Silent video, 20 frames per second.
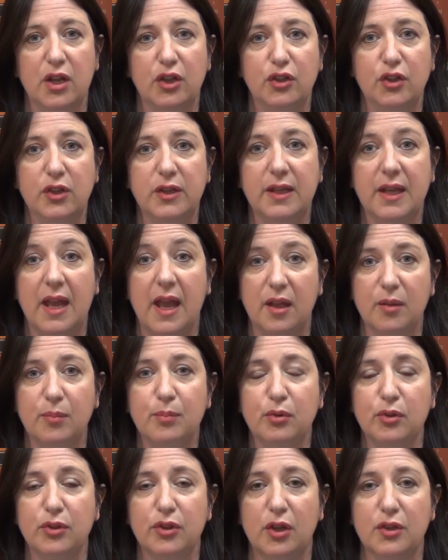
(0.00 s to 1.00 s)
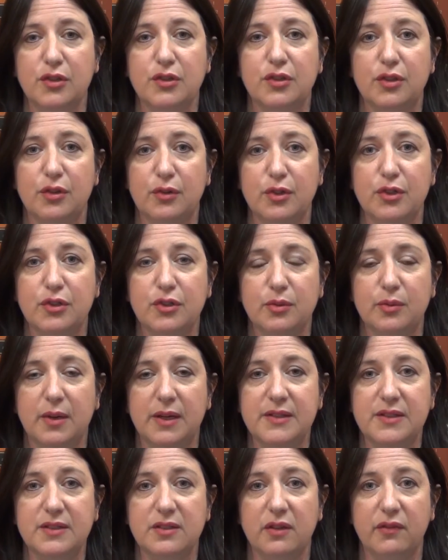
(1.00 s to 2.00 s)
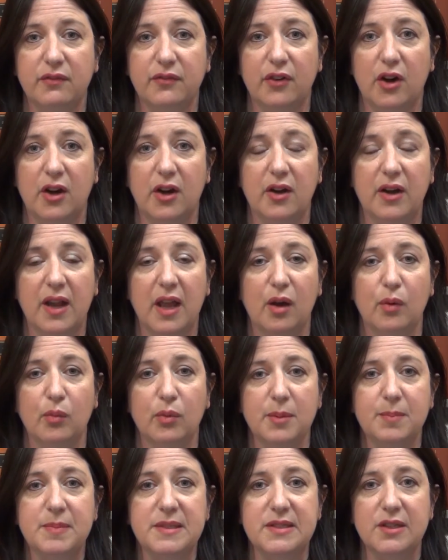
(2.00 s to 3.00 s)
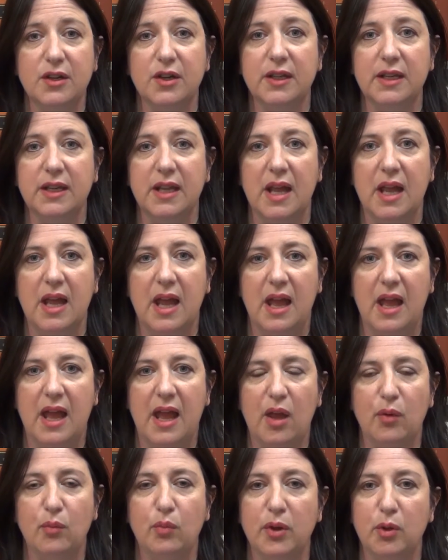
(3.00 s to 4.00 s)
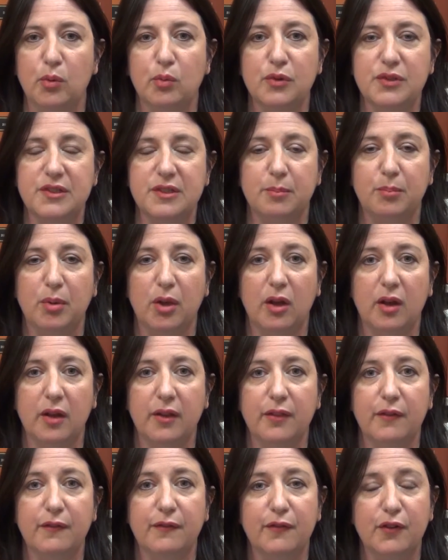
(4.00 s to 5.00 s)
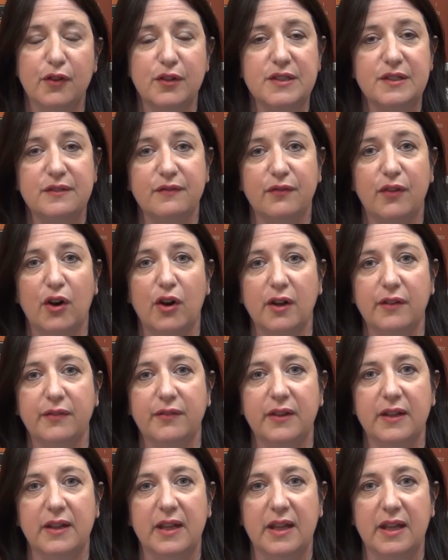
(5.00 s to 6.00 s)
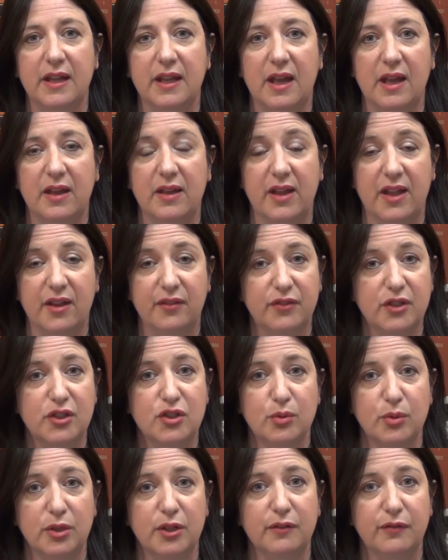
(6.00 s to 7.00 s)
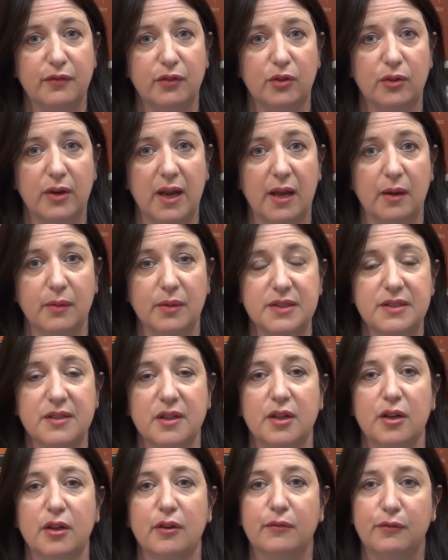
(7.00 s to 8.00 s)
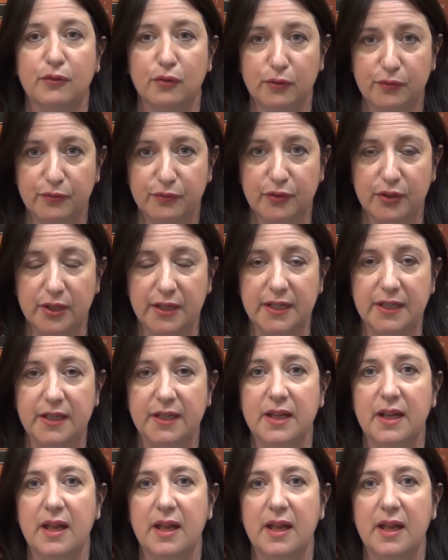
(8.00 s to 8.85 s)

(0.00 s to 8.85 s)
you can put those through to us via our website, and we will supply the first 5 every 24 hours for free,